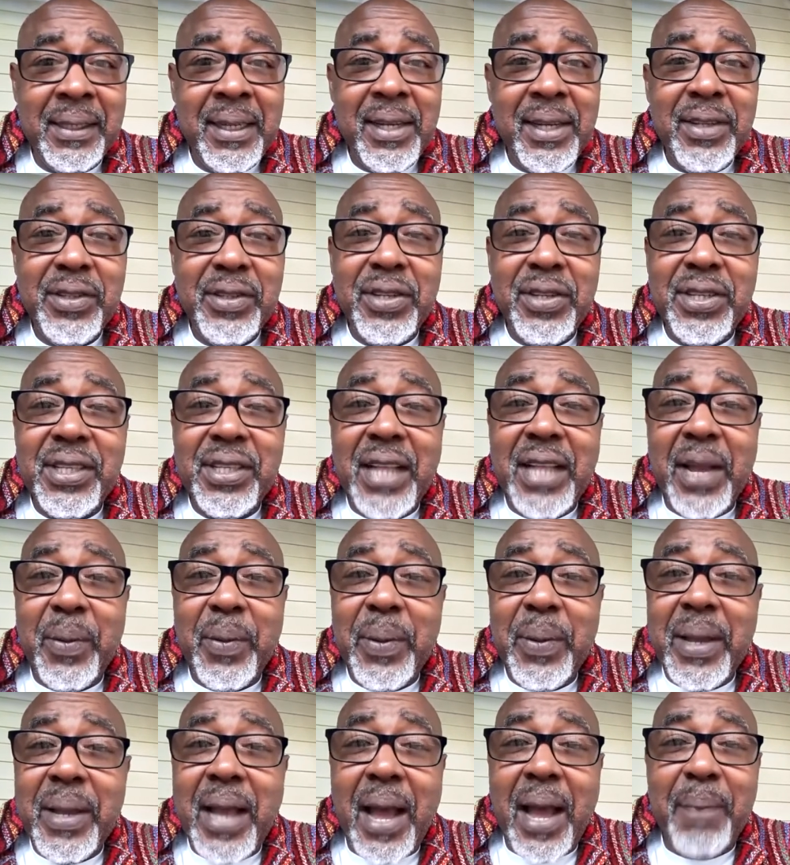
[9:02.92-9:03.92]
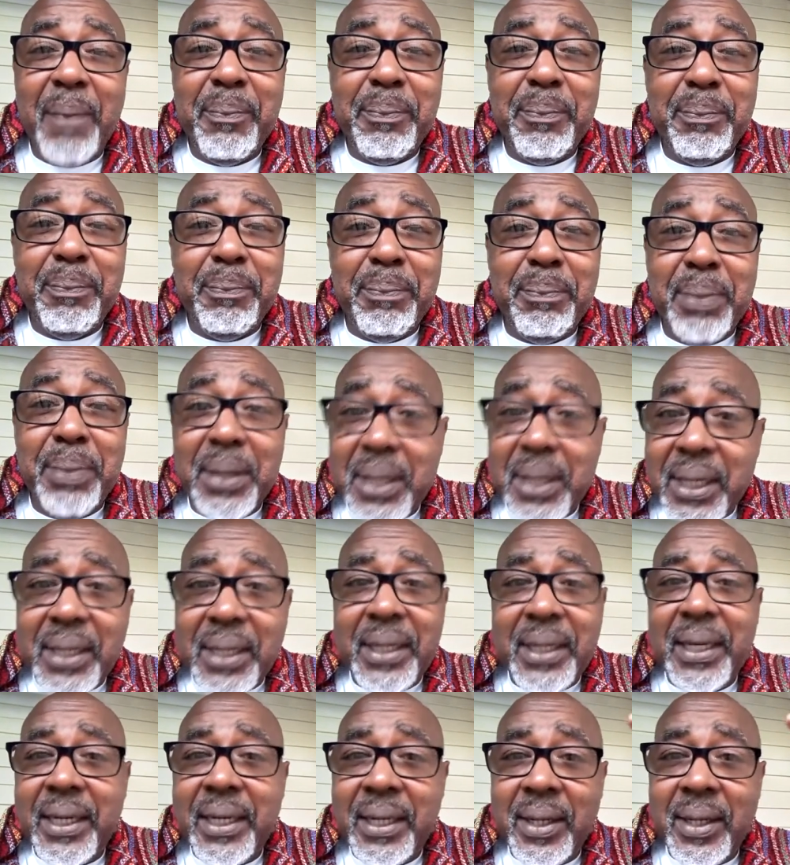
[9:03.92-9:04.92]
just like we got blood
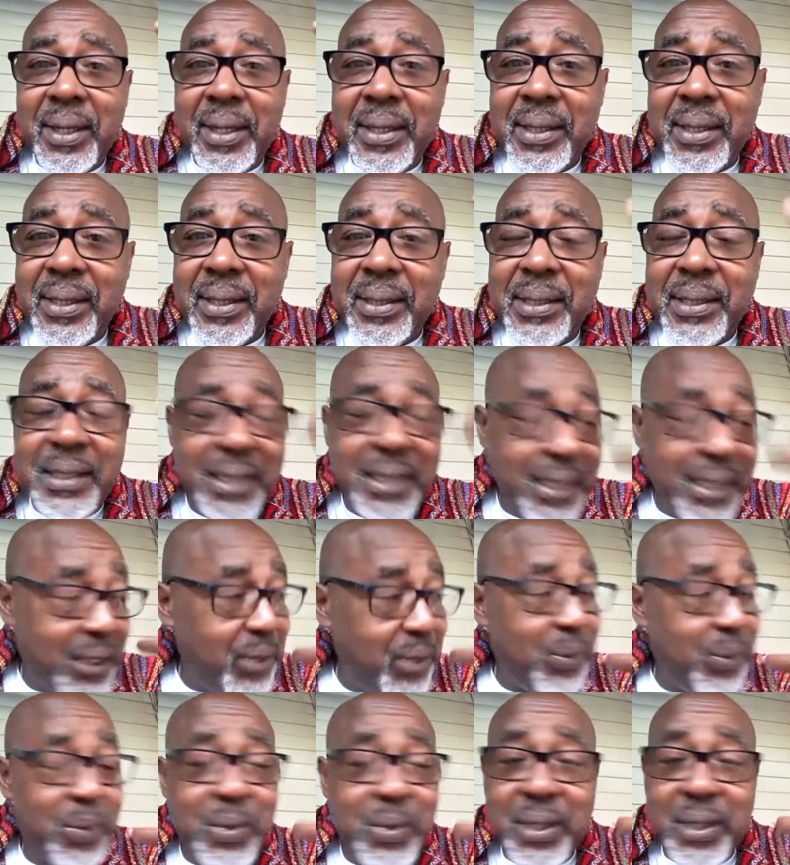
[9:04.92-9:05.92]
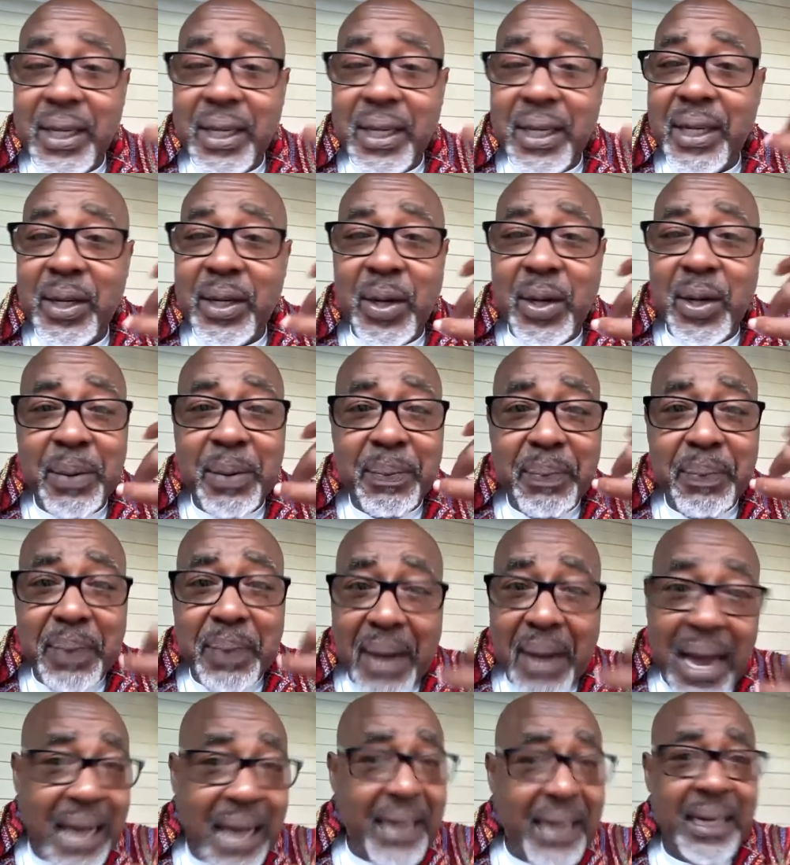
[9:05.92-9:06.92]
in our sinews, in our
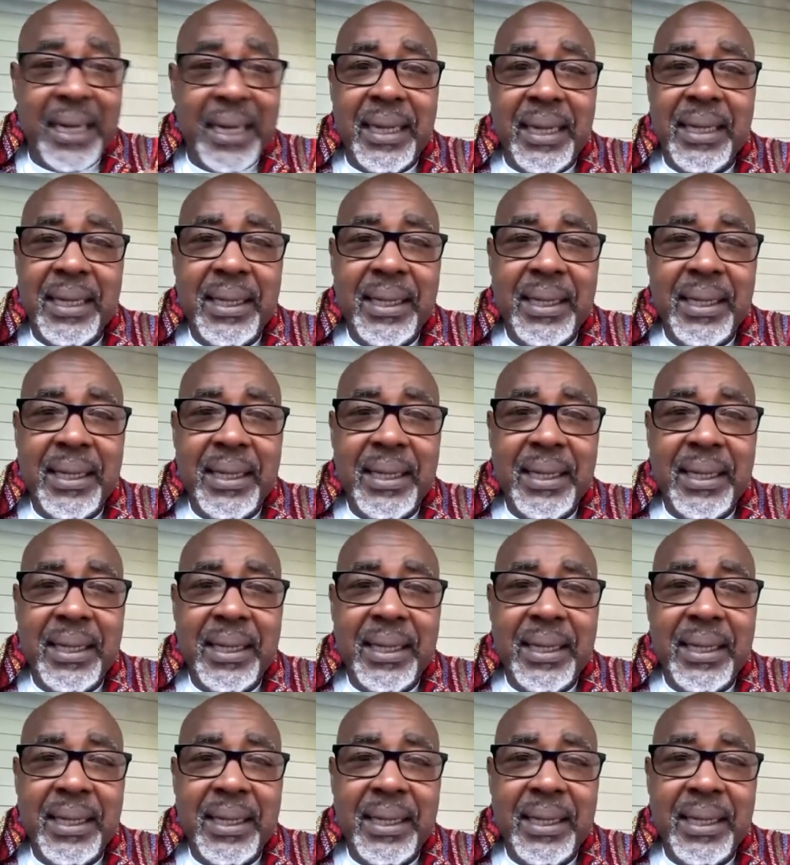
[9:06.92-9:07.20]
body.